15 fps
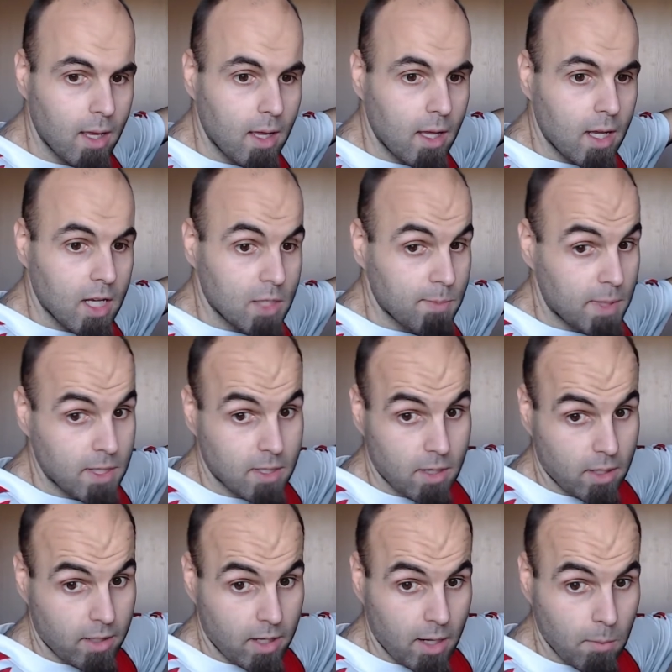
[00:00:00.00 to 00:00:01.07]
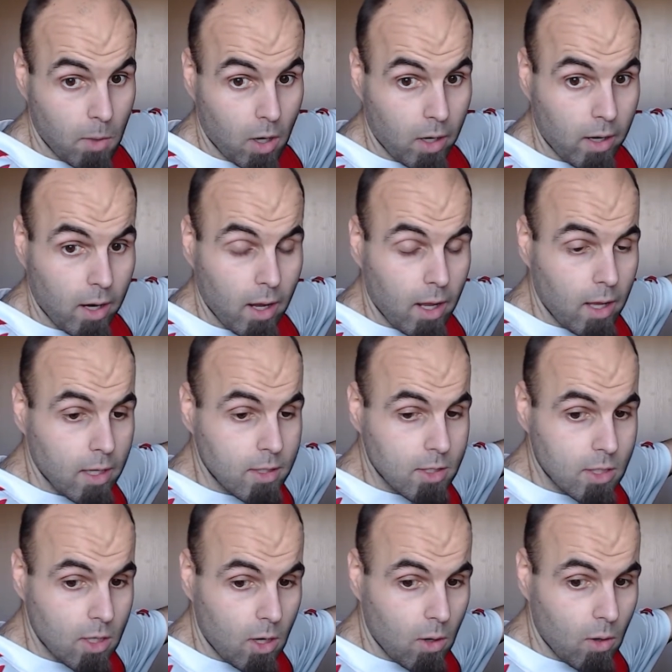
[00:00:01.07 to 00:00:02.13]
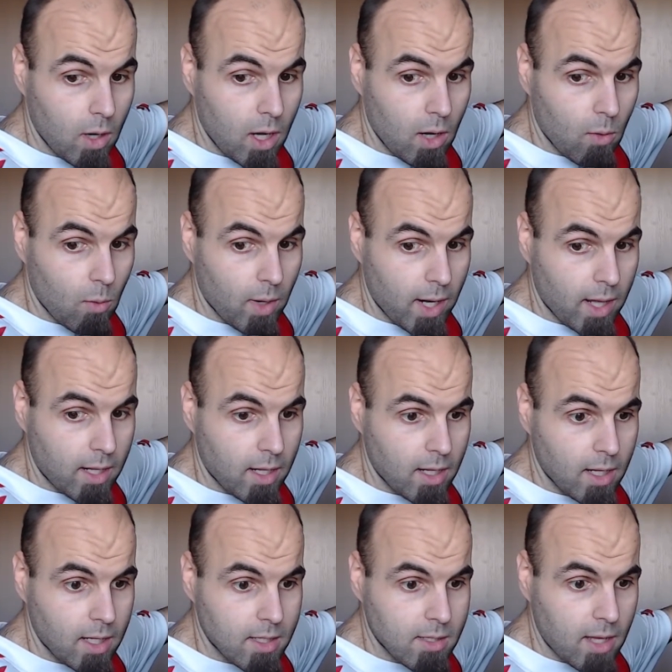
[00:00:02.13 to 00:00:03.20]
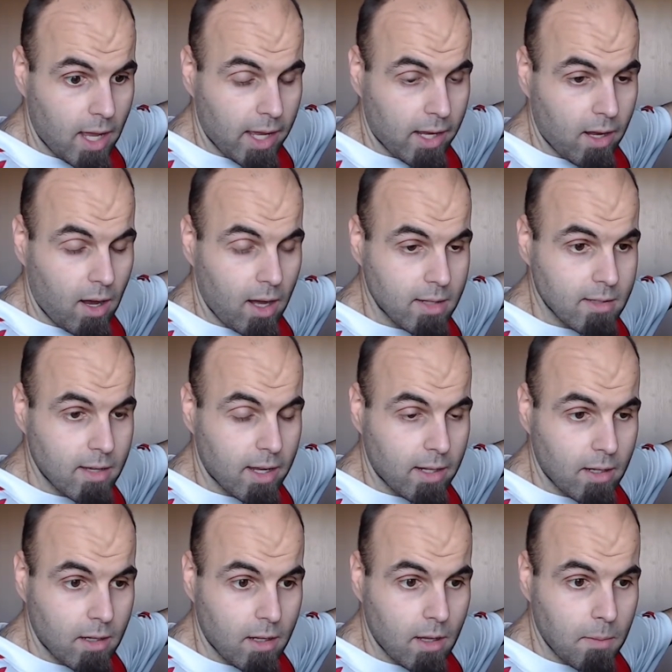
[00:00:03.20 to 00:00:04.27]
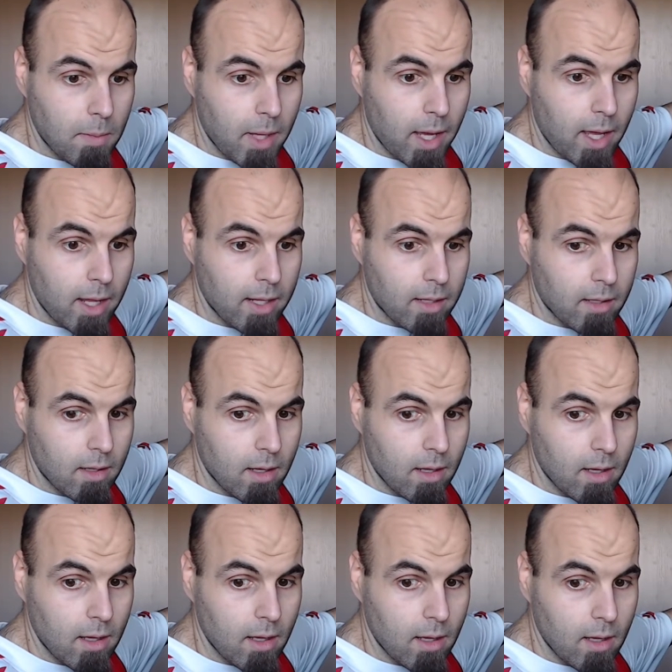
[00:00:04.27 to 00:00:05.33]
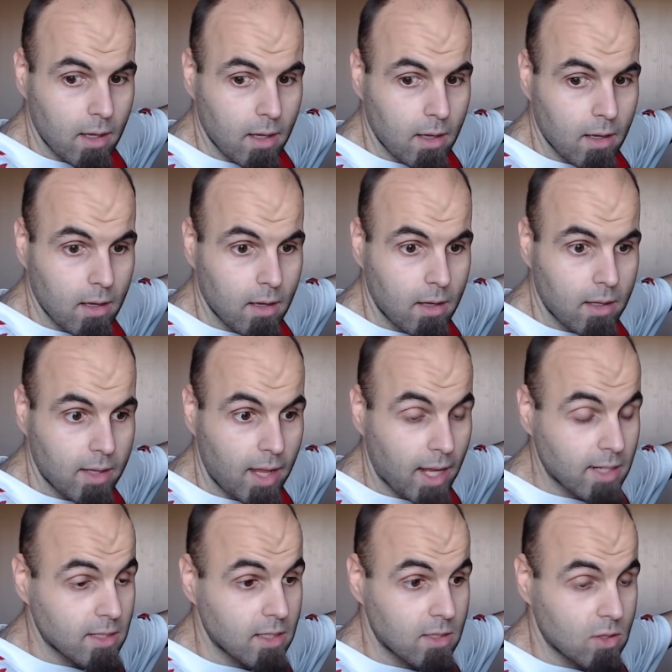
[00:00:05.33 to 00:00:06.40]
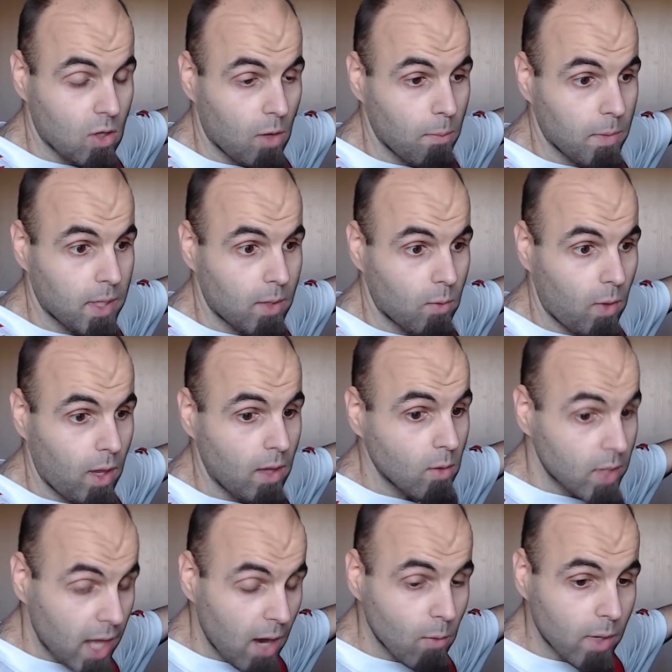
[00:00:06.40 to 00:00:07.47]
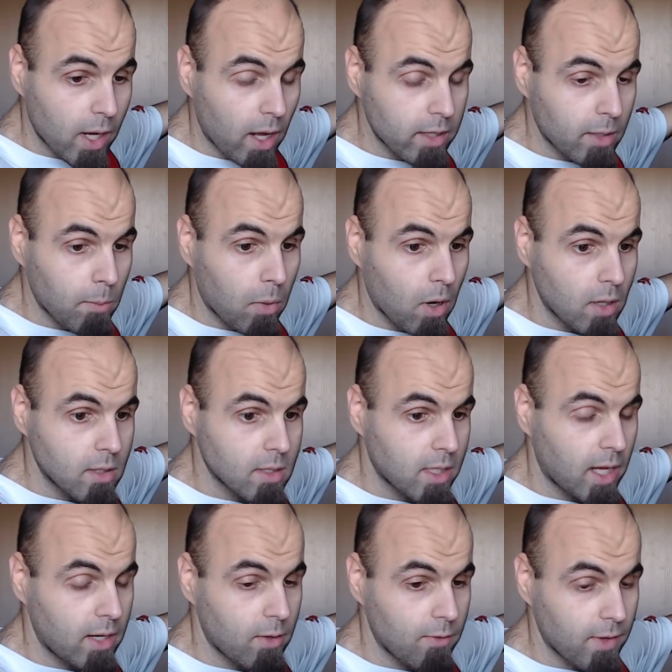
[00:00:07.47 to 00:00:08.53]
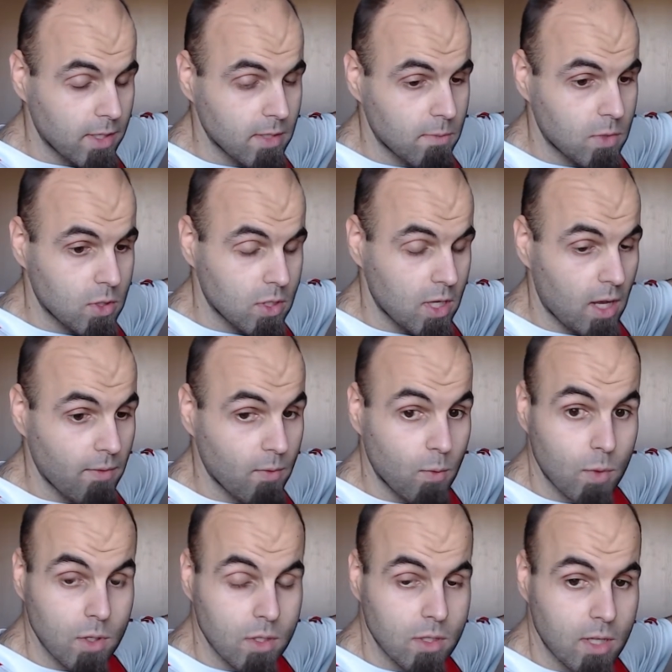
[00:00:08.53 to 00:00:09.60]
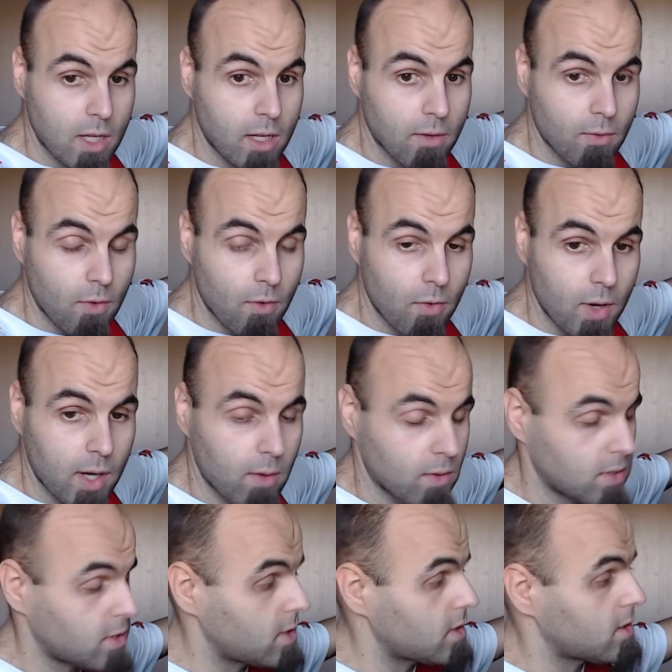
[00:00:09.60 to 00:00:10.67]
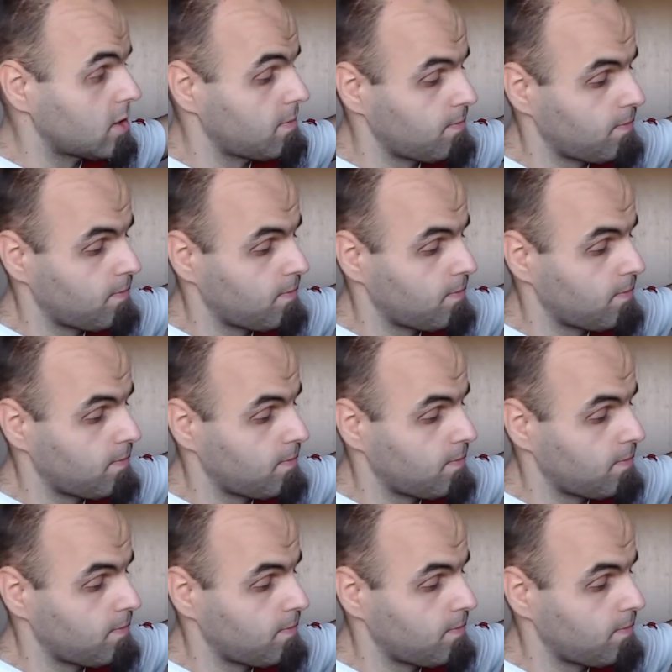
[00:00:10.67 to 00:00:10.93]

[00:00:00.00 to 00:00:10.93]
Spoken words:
especially not in Denmark. So what I did is I contacted them, and they actually told me, well, yeah, we got the parts. Can you fix them yourself? And we'll send it for free. It was just a